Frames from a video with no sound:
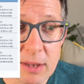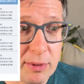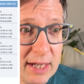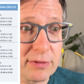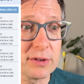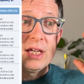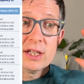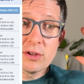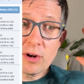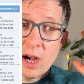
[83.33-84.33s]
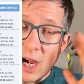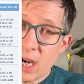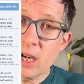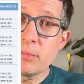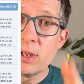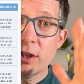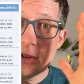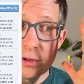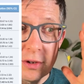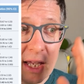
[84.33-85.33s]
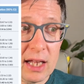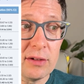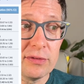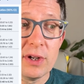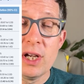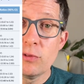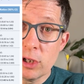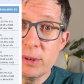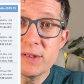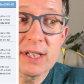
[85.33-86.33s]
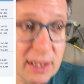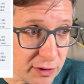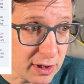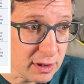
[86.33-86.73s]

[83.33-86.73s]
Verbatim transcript: breakfast, your harm to your health will be significant.